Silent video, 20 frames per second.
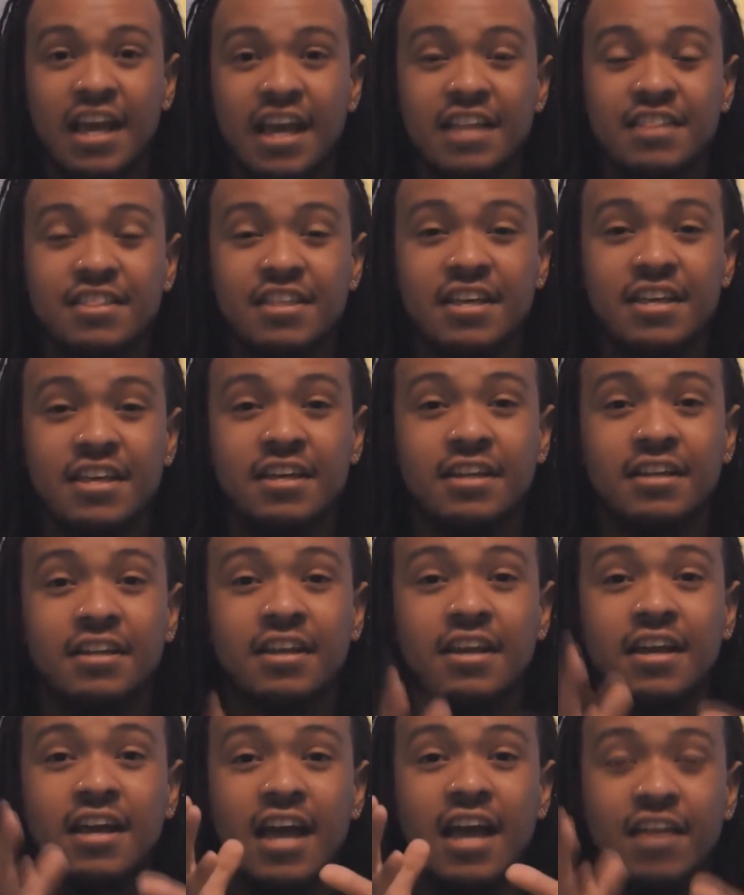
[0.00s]
And
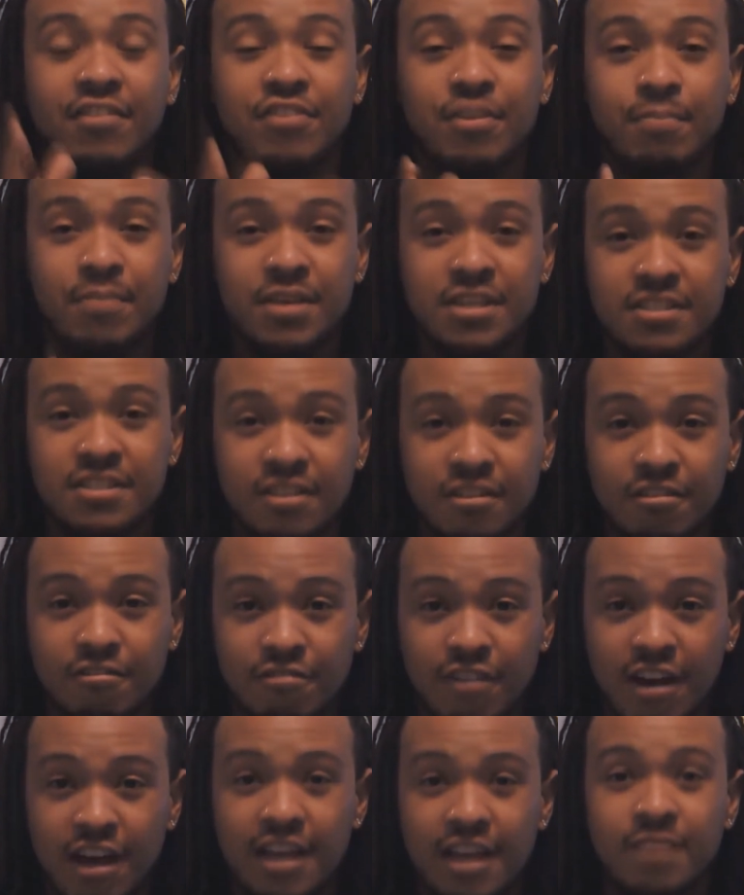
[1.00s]
then at the midst of the
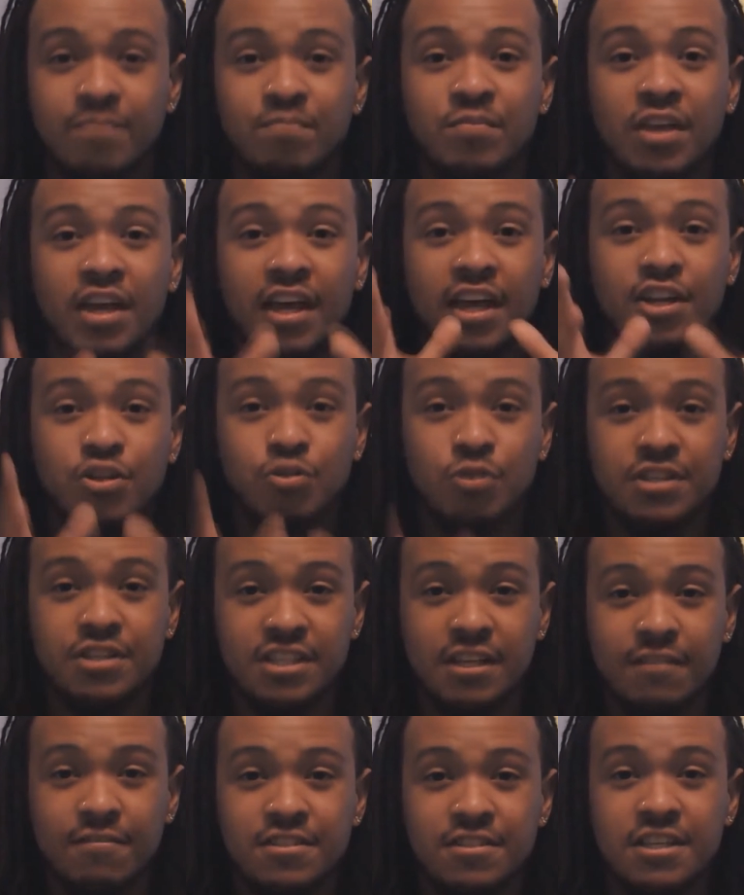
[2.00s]
fight,
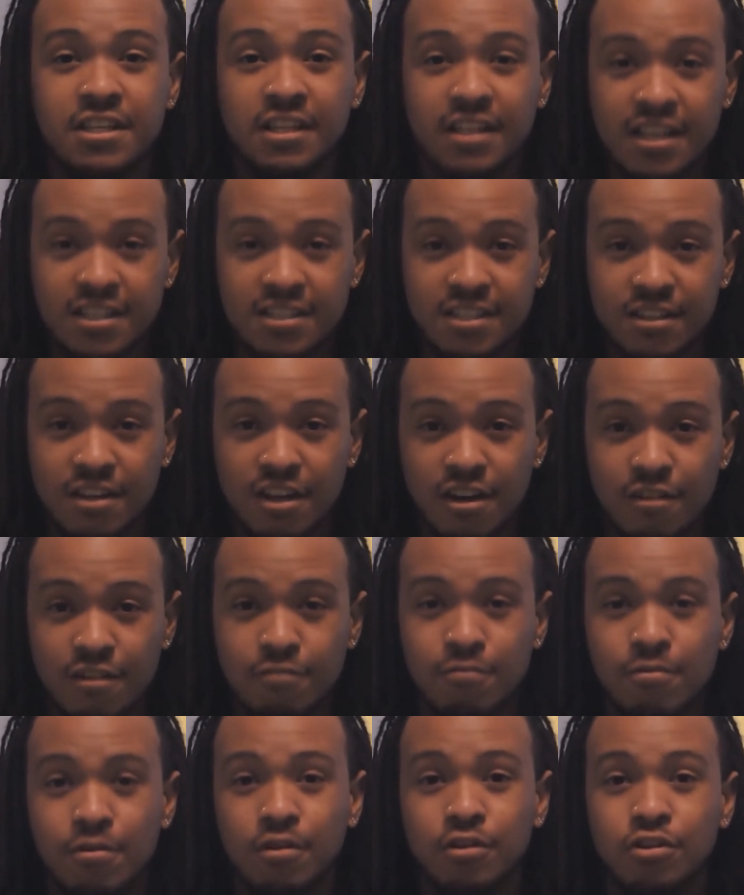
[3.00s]
Android 17, that's
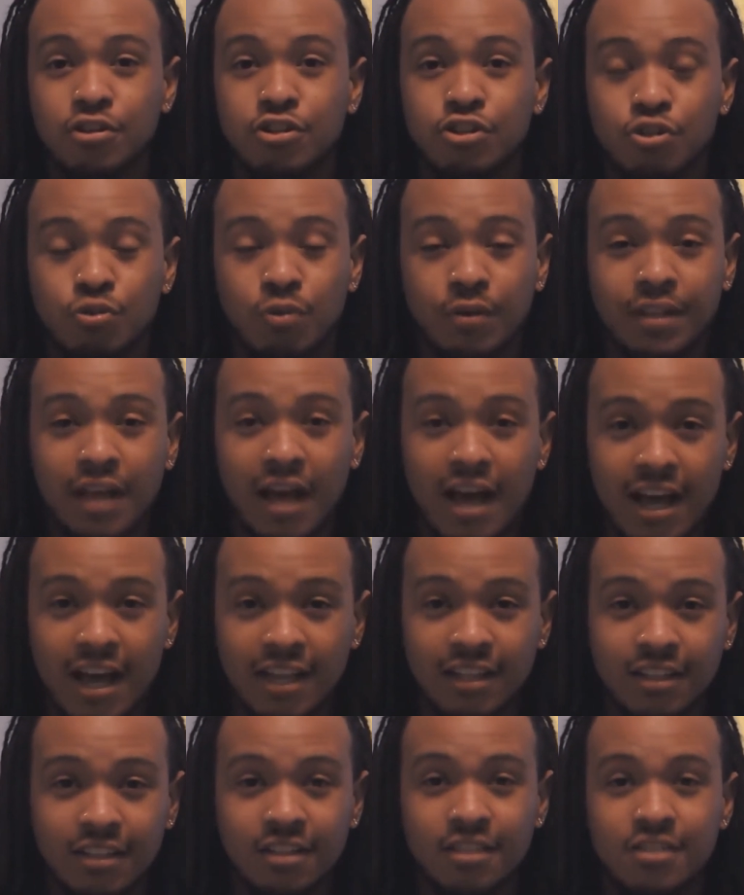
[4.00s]
enough, we're going to destroy the
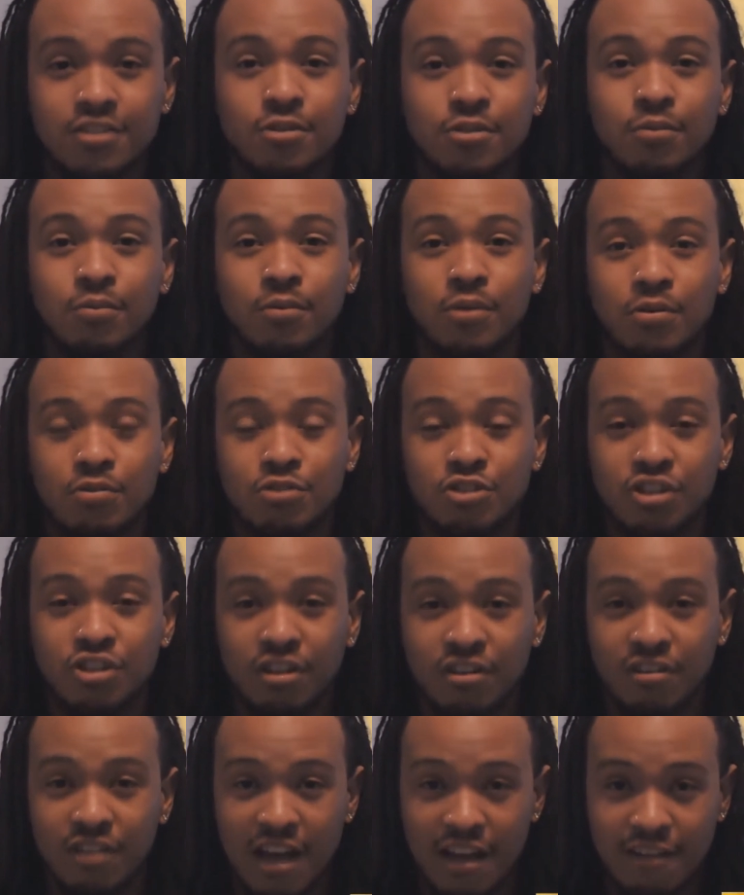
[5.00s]
island, so we
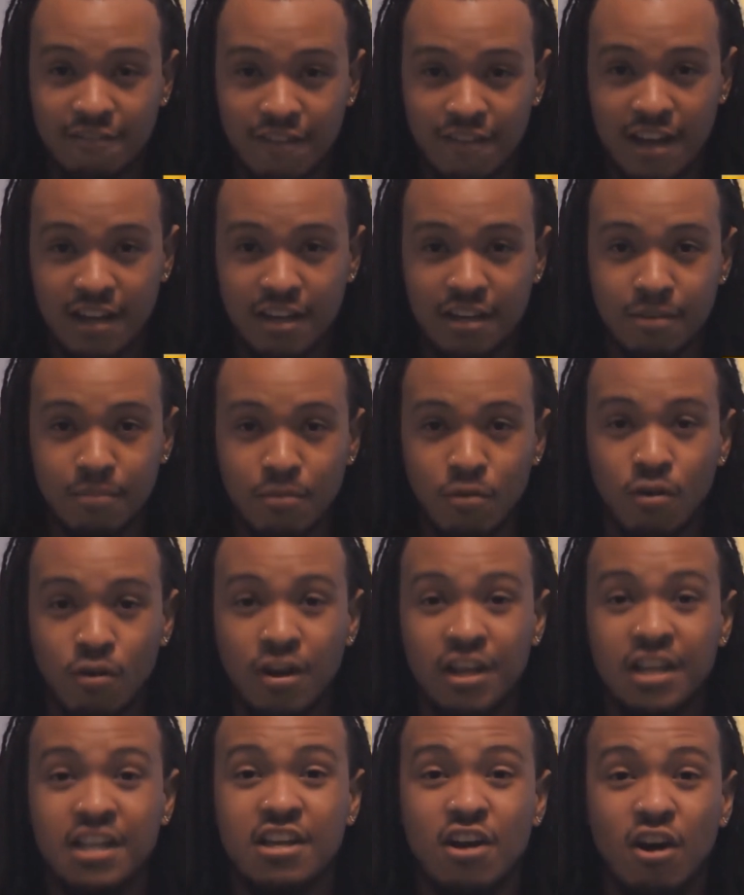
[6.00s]
should not fight
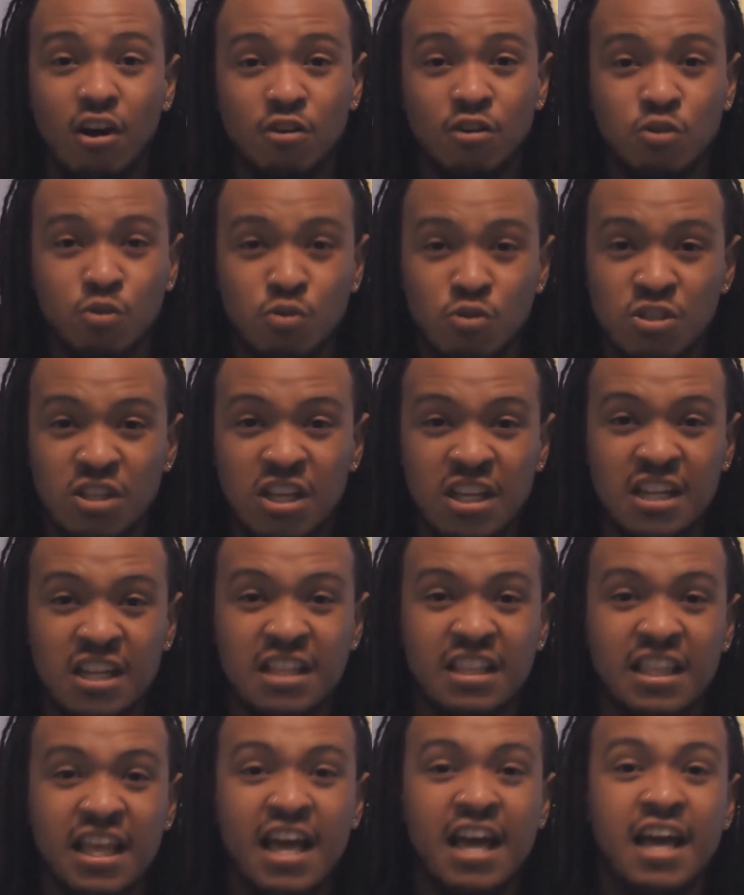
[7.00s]
anymore. And he also
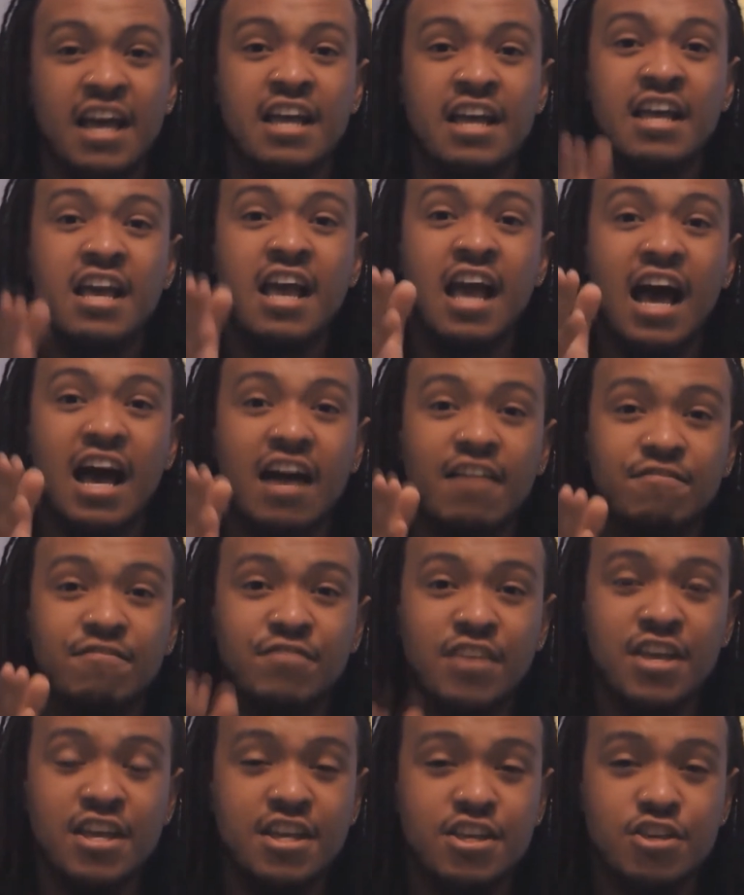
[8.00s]
stated that, I
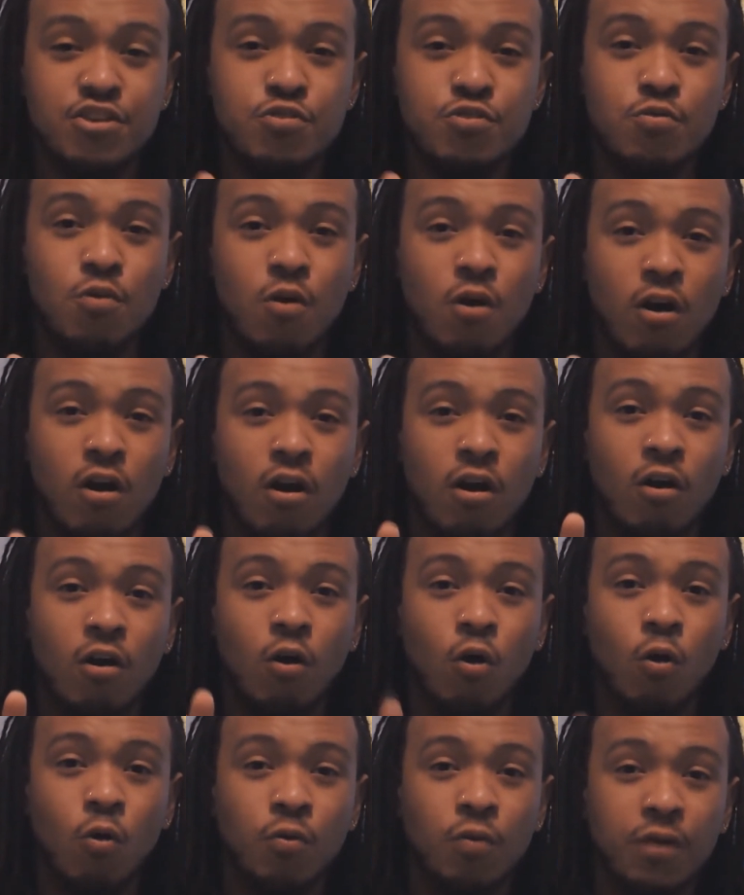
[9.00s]
think you are
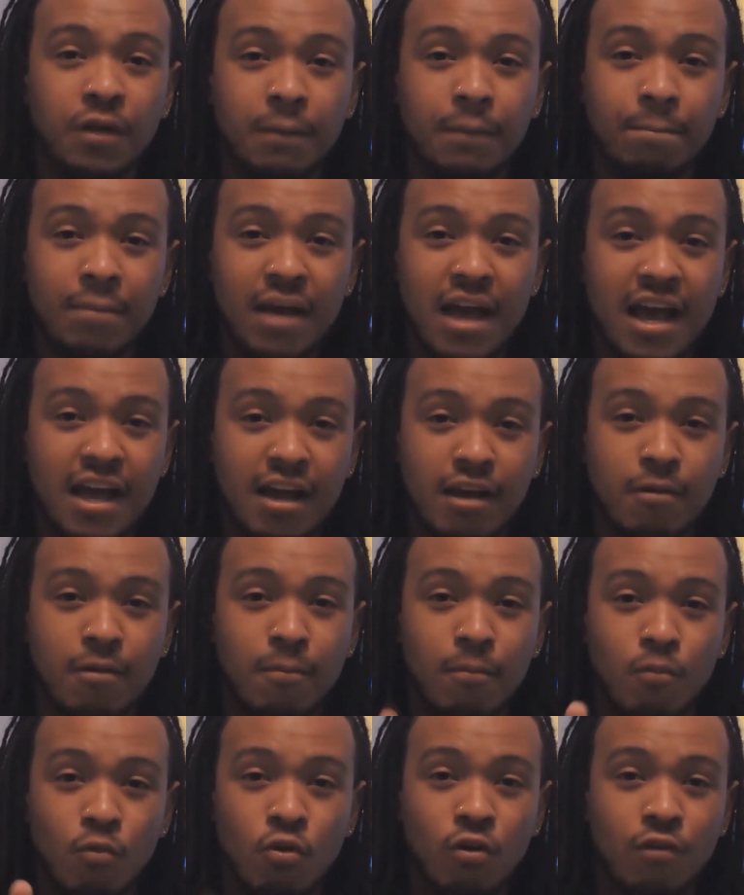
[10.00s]
holding back
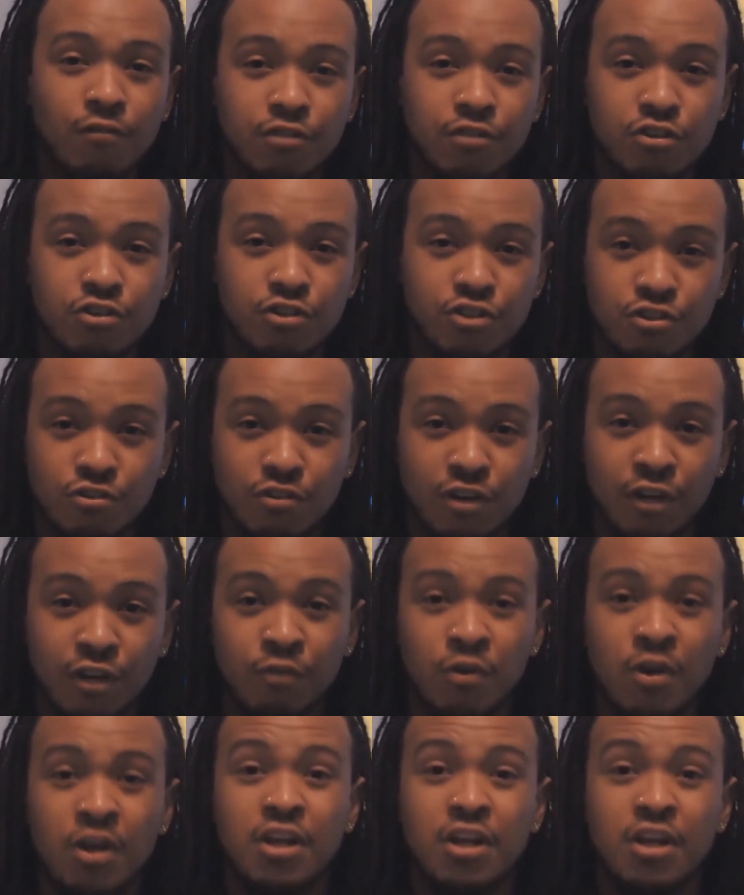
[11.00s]
more of your strength.